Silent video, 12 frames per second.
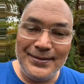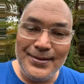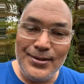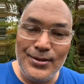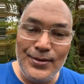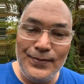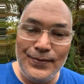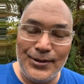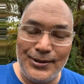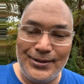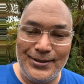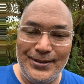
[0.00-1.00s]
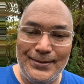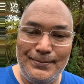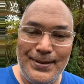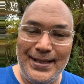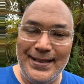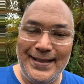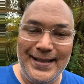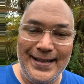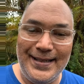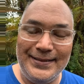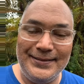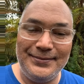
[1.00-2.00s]
so forth body
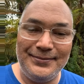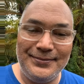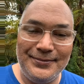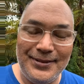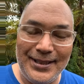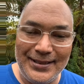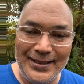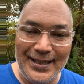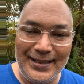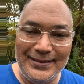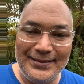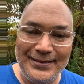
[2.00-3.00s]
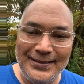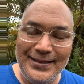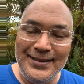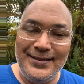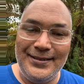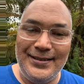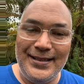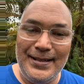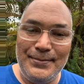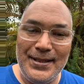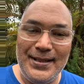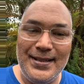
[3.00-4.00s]
kit whatnot you
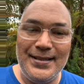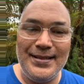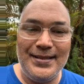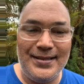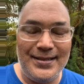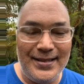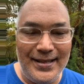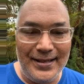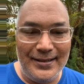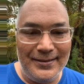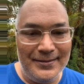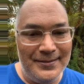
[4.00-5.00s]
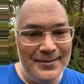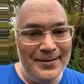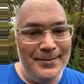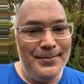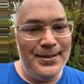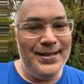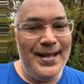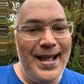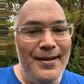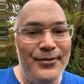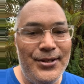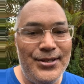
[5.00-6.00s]
name it it is there but the
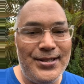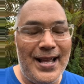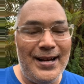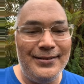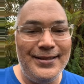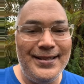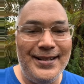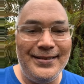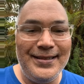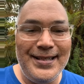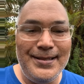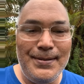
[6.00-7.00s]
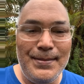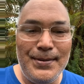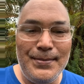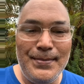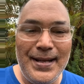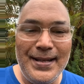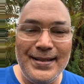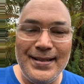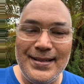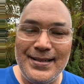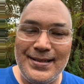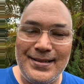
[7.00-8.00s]
average salary nowadays people make
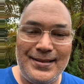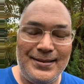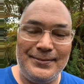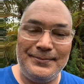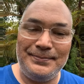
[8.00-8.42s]
is